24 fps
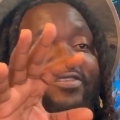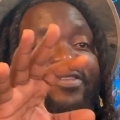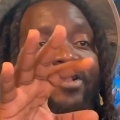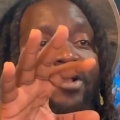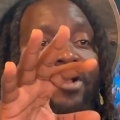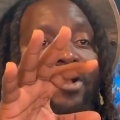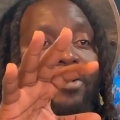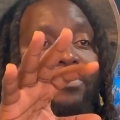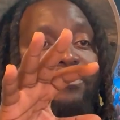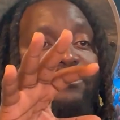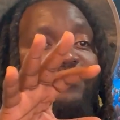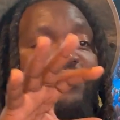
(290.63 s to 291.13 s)

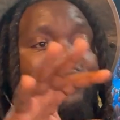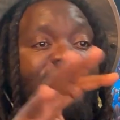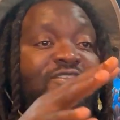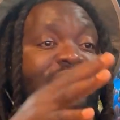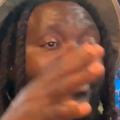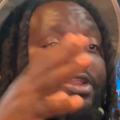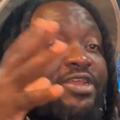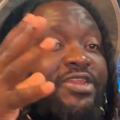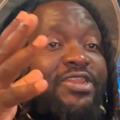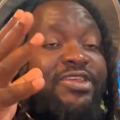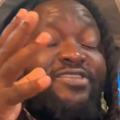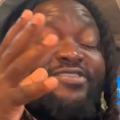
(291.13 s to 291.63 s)

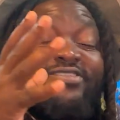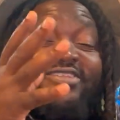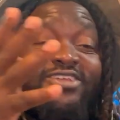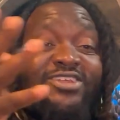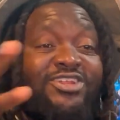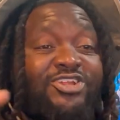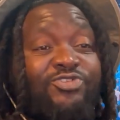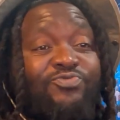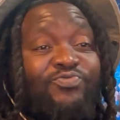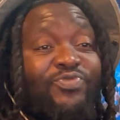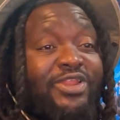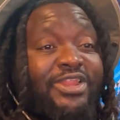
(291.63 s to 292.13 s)
facilities
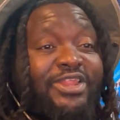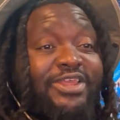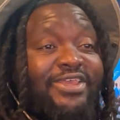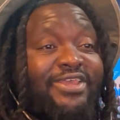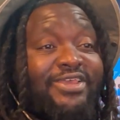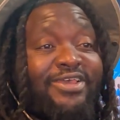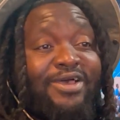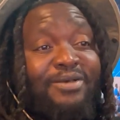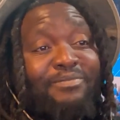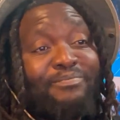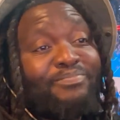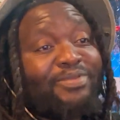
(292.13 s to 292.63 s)
didn't really
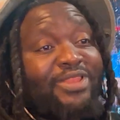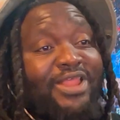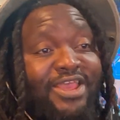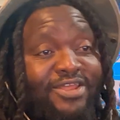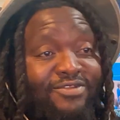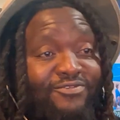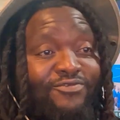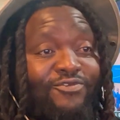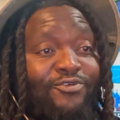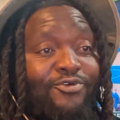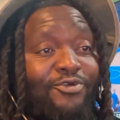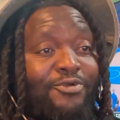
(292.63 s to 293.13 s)
plan
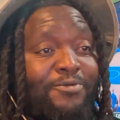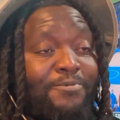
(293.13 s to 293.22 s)
for.